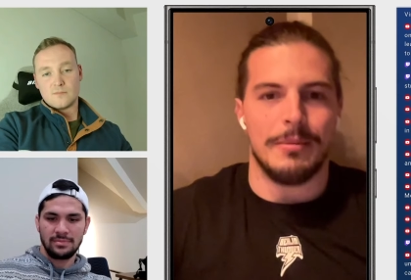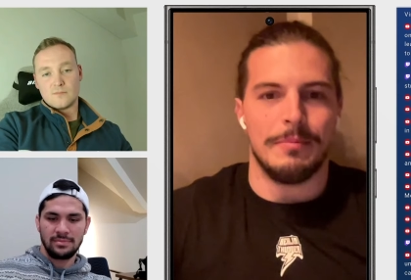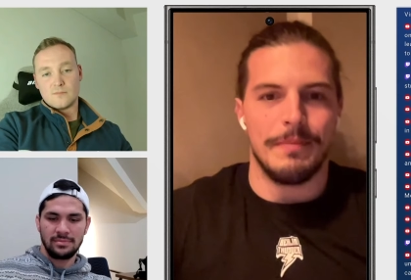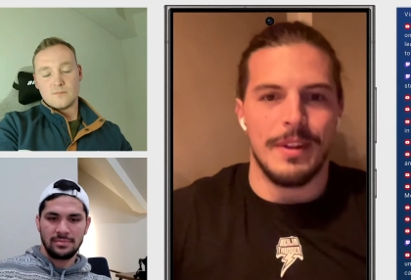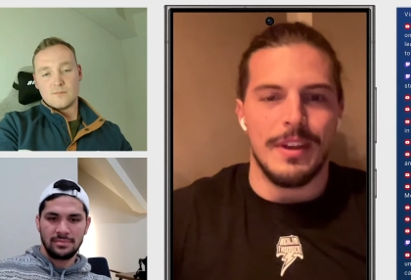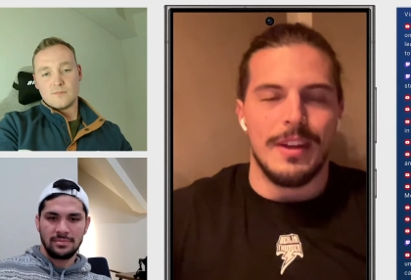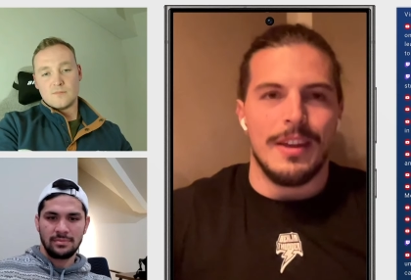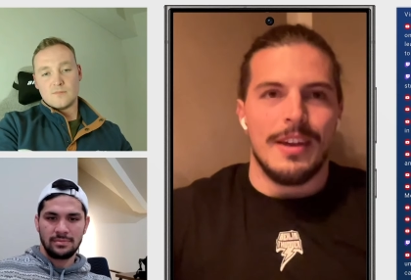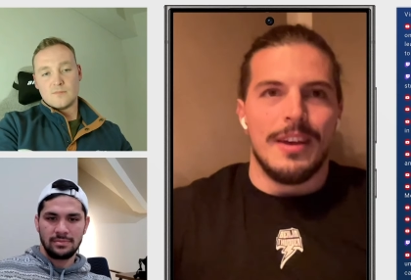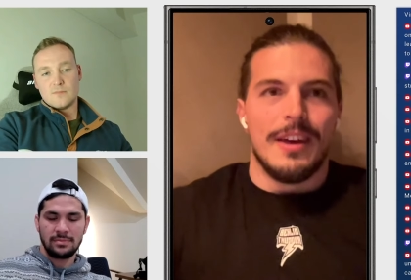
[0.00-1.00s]
Speaker 1: to them.
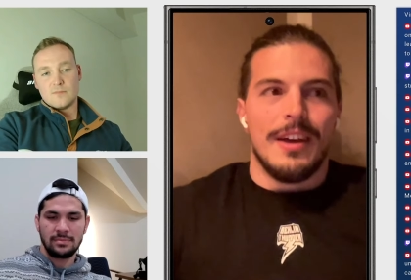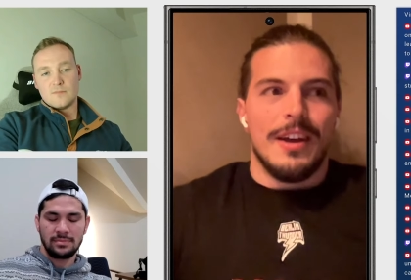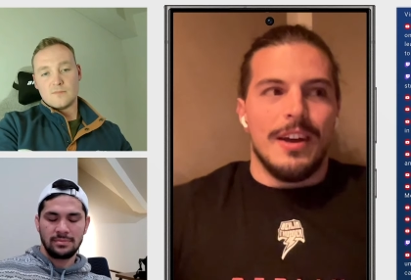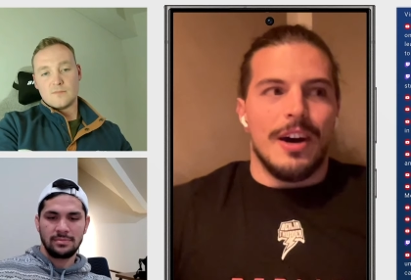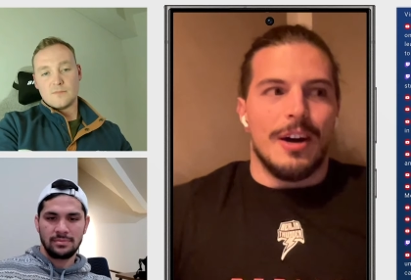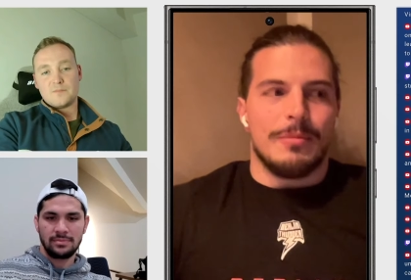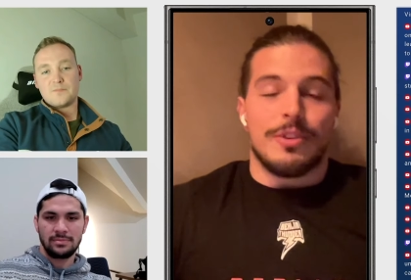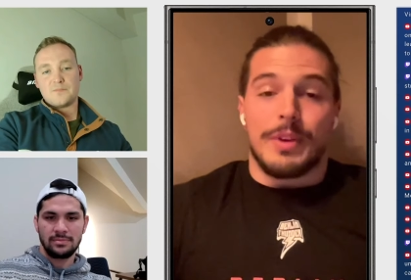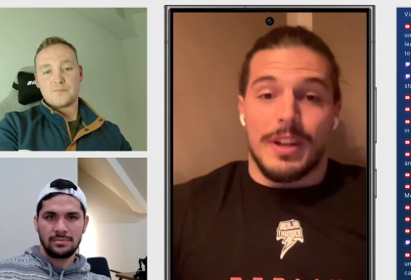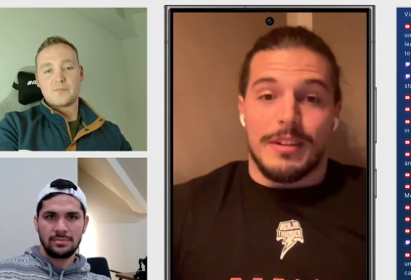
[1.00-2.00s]

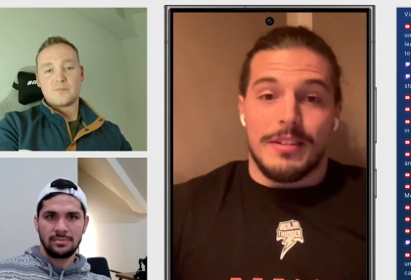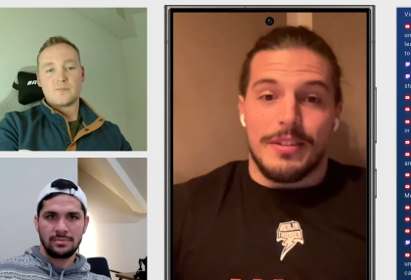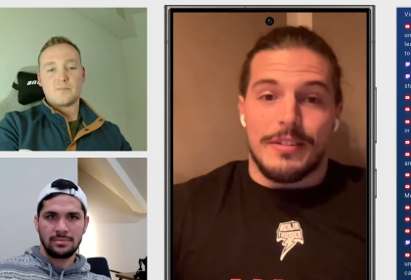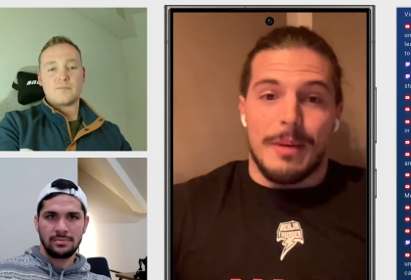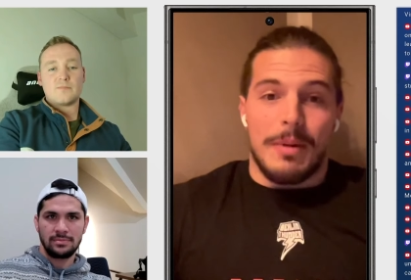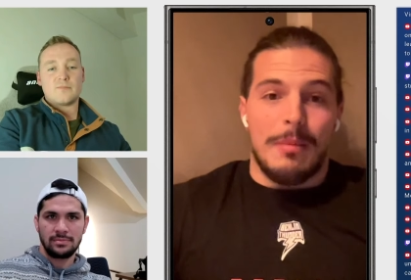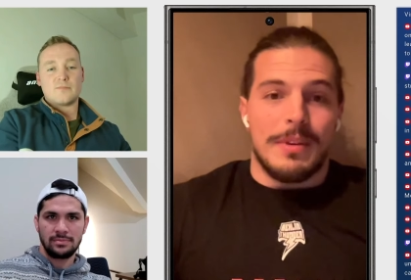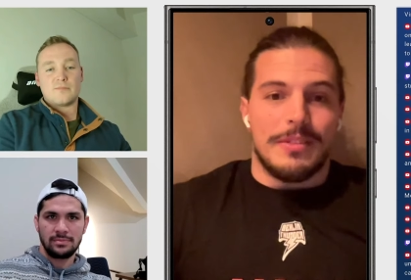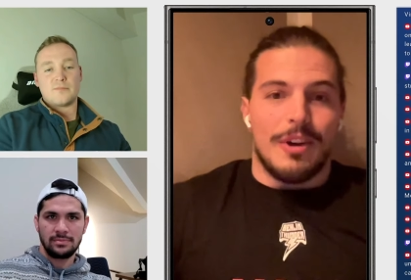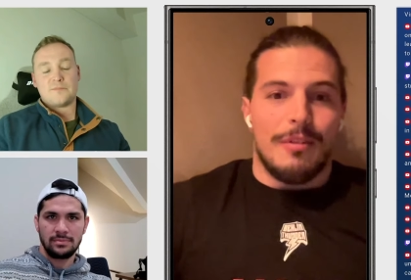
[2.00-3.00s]
Um, so we got to step
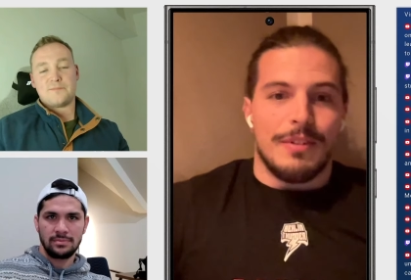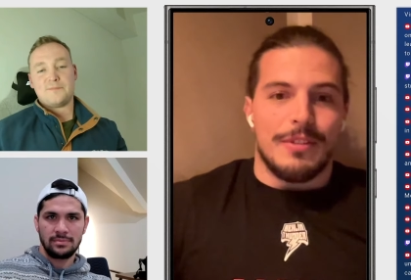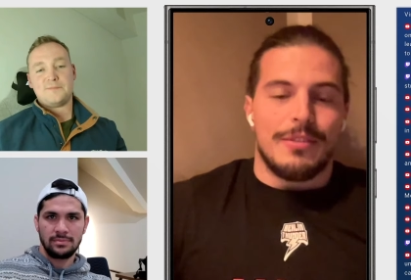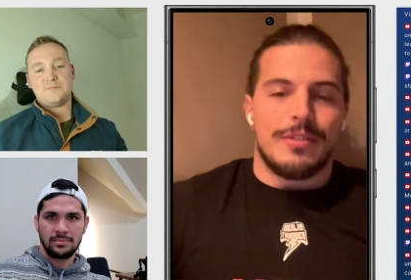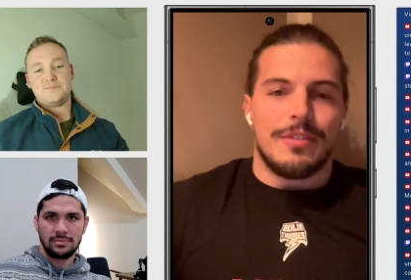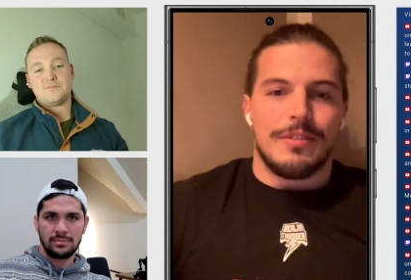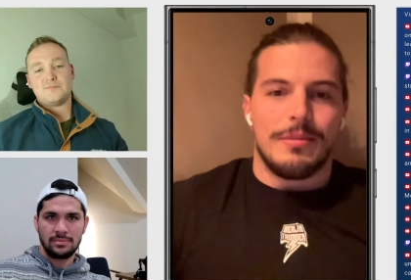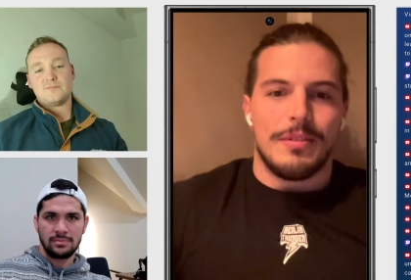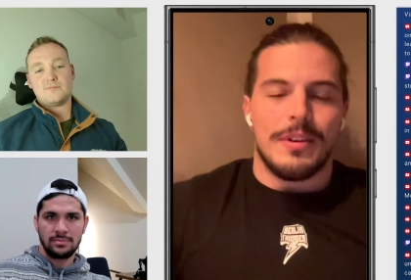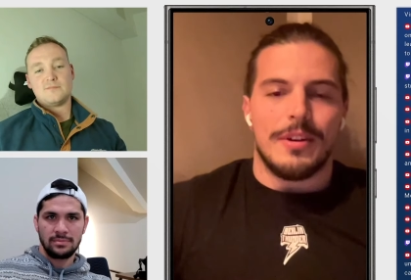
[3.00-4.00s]
up as offense
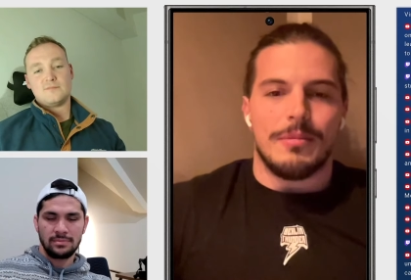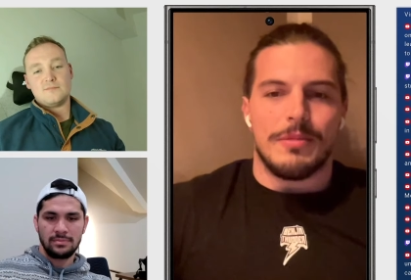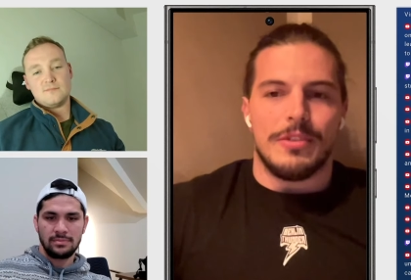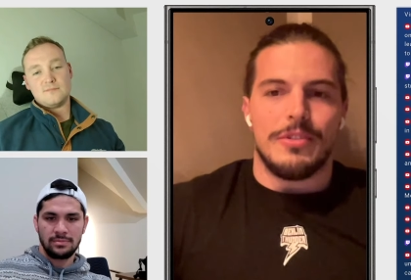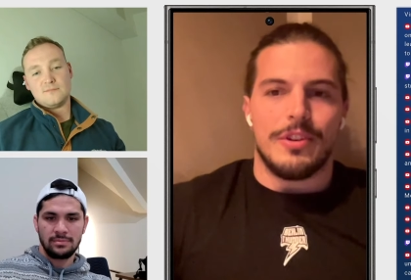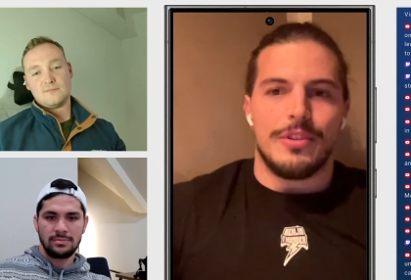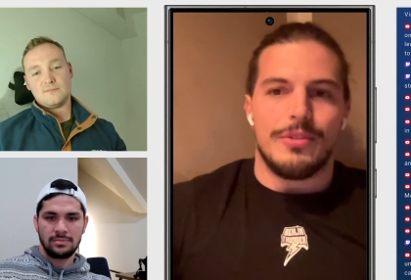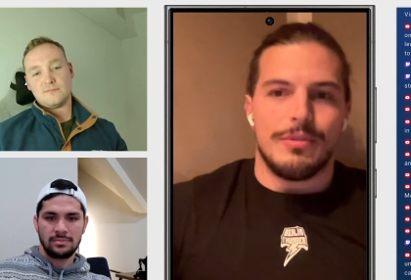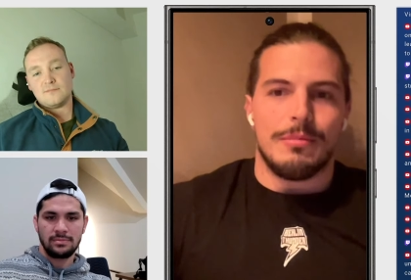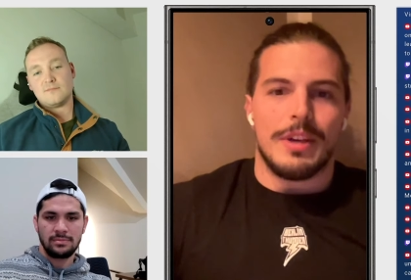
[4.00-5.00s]
um, this
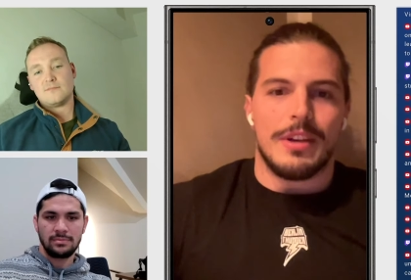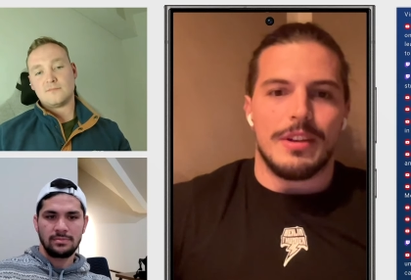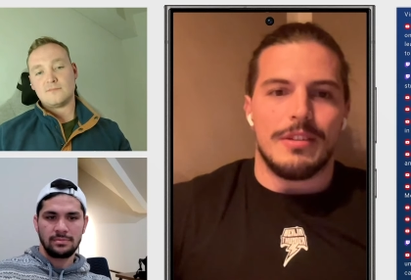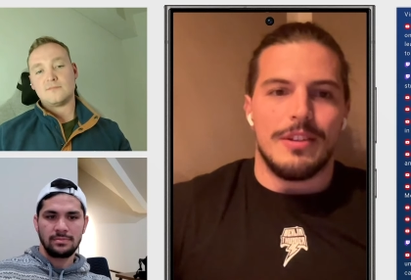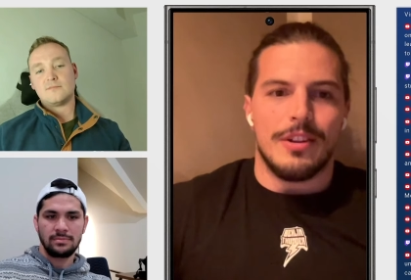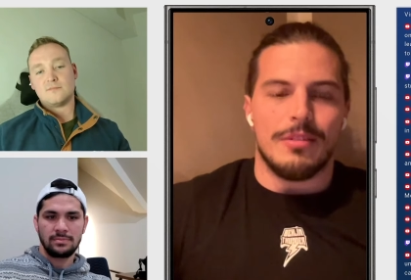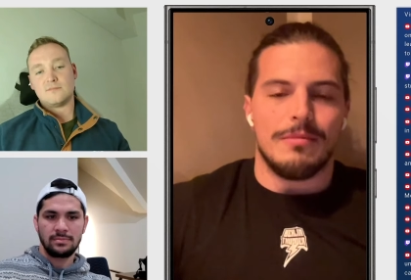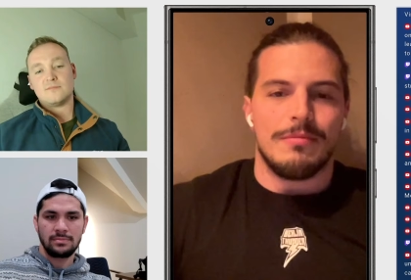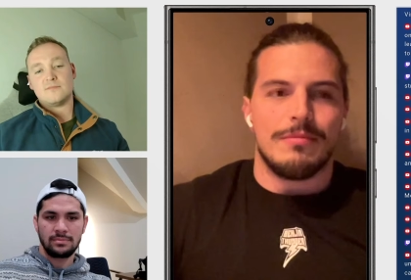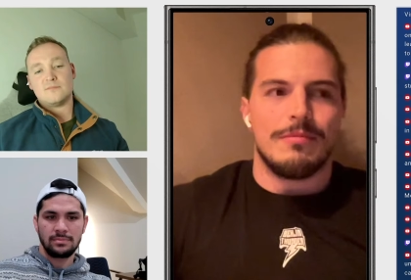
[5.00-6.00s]
year to make it, you
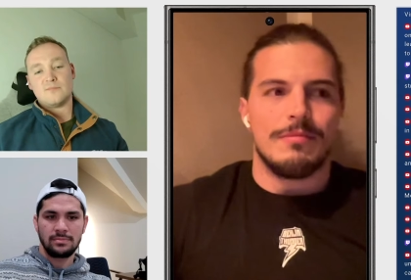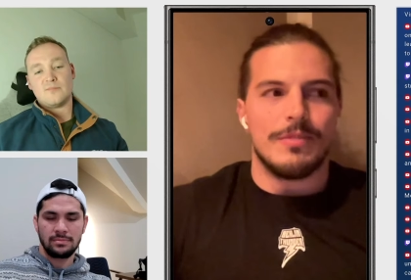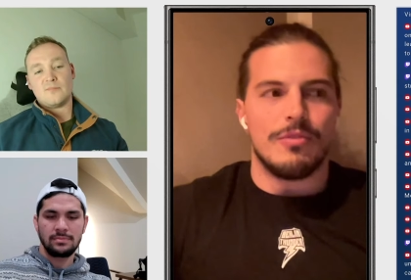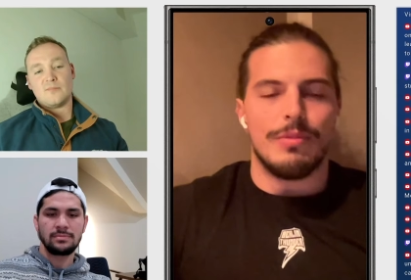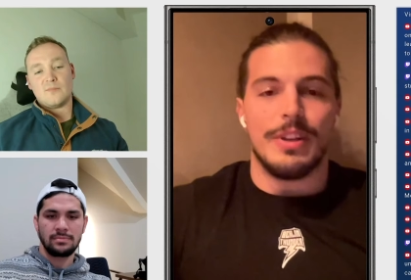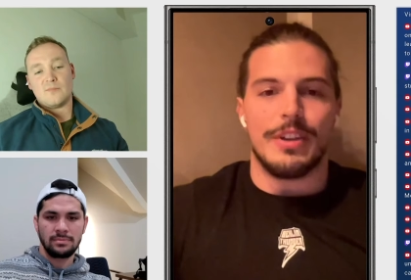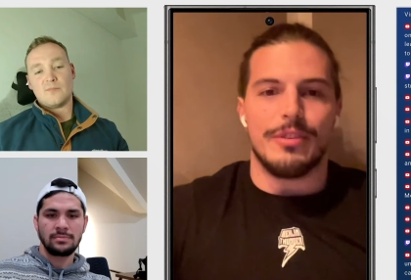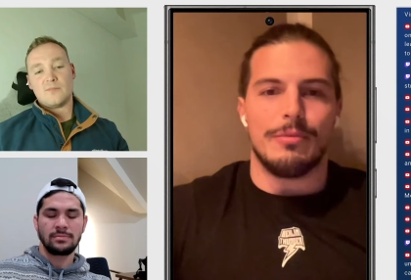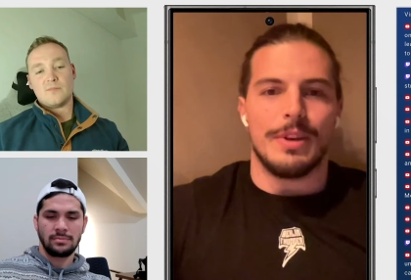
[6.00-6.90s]
know, a really